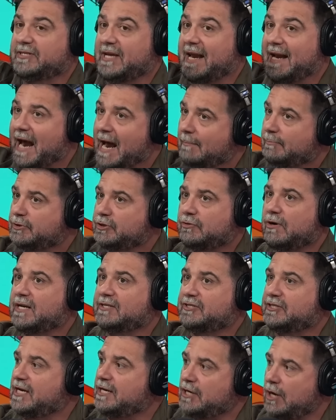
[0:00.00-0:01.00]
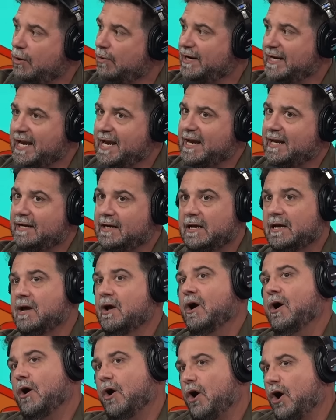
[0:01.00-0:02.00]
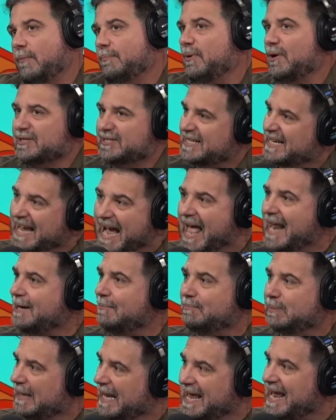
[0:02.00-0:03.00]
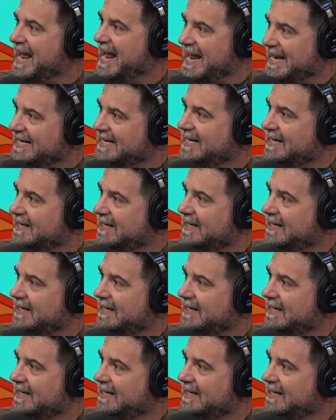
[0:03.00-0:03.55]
and I'm trusting going in, Harbaugh's got a plan.